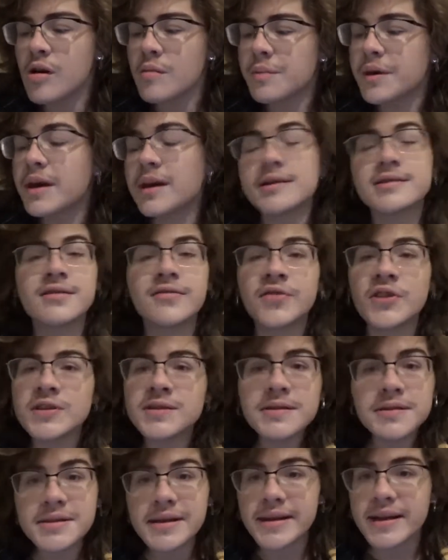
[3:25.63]
Because if
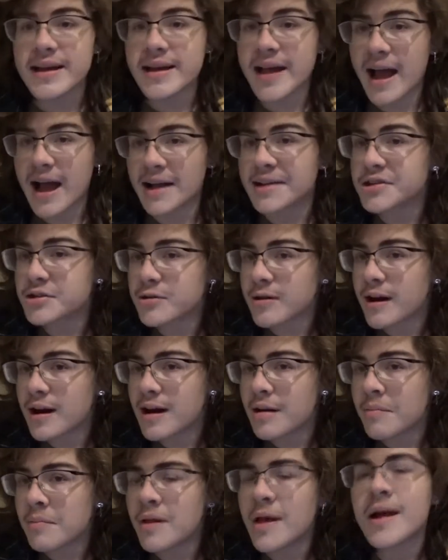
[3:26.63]
this is, like, a cash
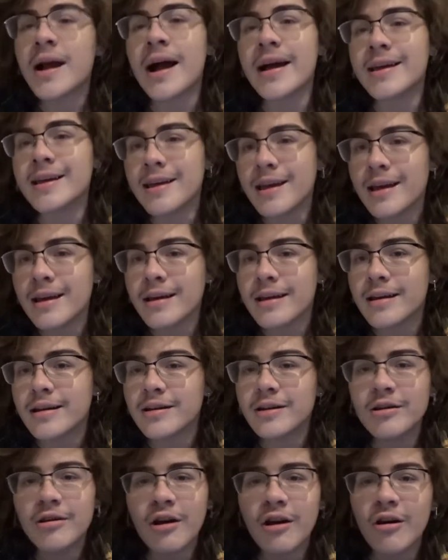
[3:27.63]
grab, like, I get it,
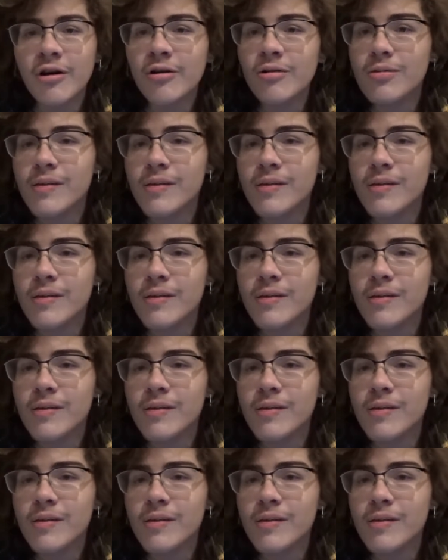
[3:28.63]
you know?